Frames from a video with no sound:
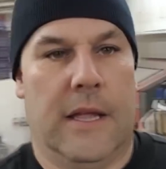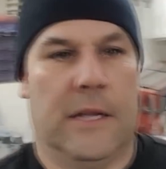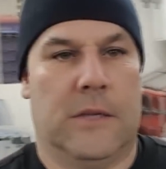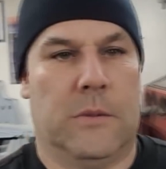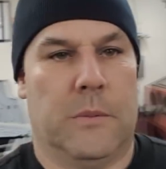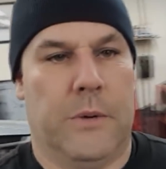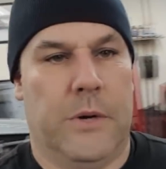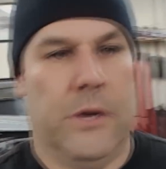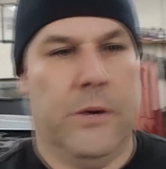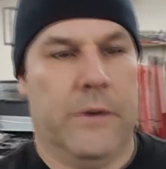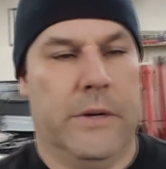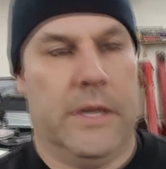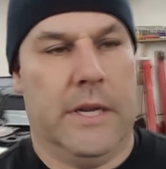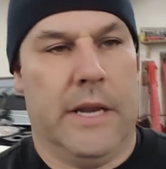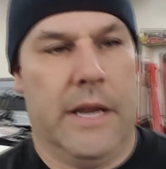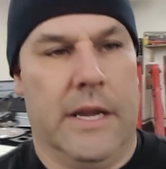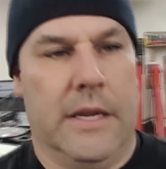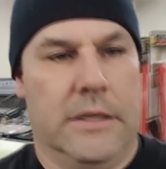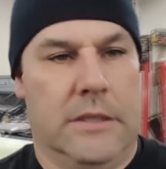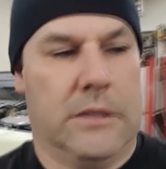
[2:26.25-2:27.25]
That's what we're doing
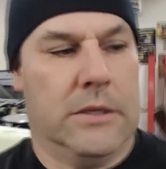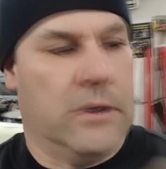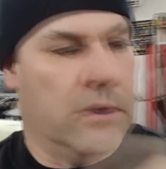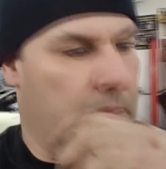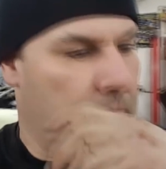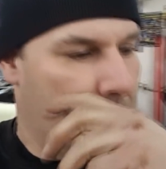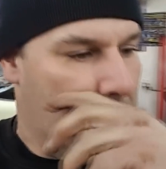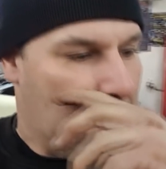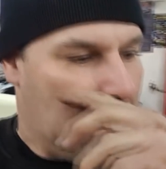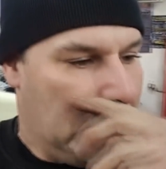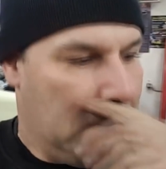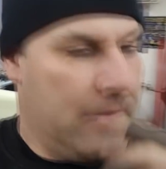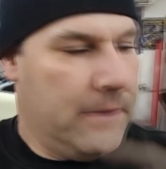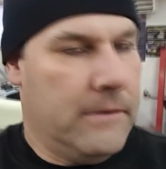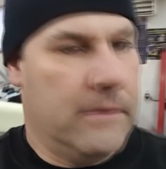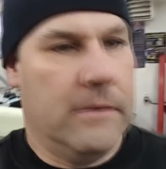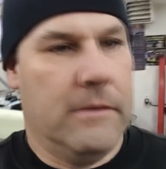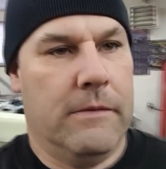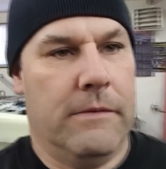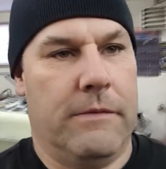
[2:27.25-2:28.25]
today, so
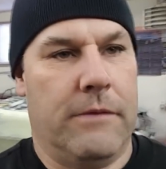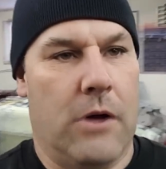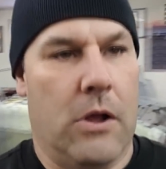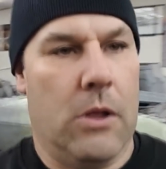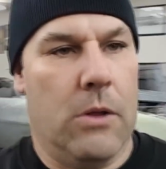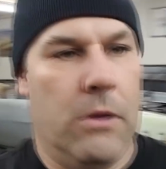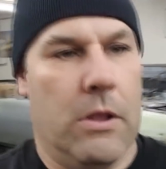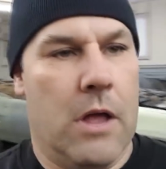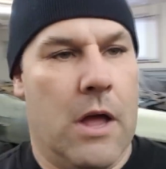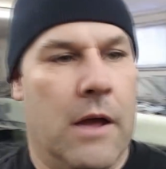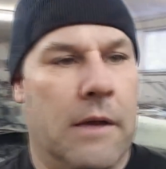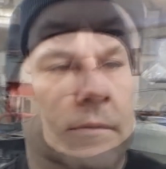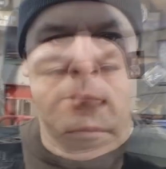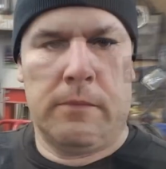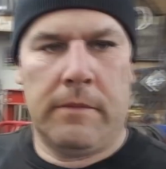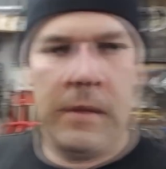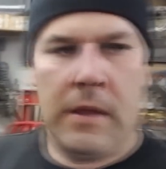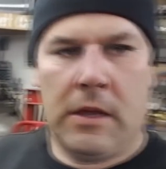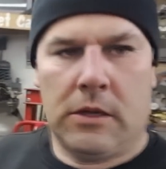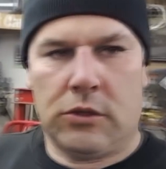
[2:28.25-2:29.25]
follow
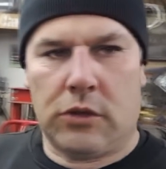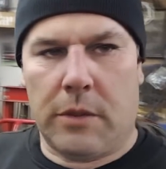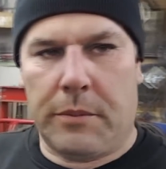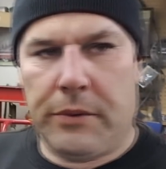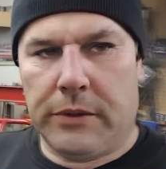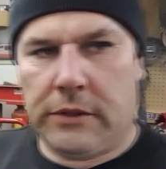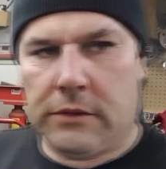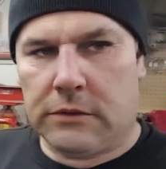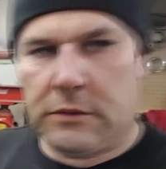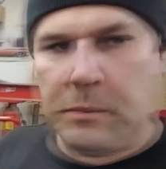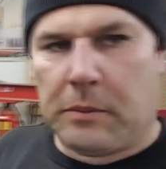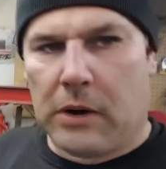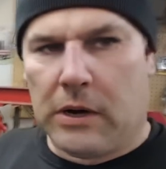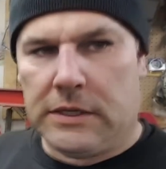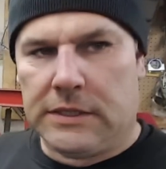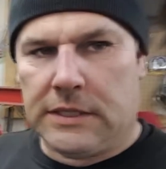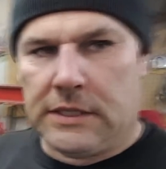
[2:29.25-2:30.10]
along. So I put those parts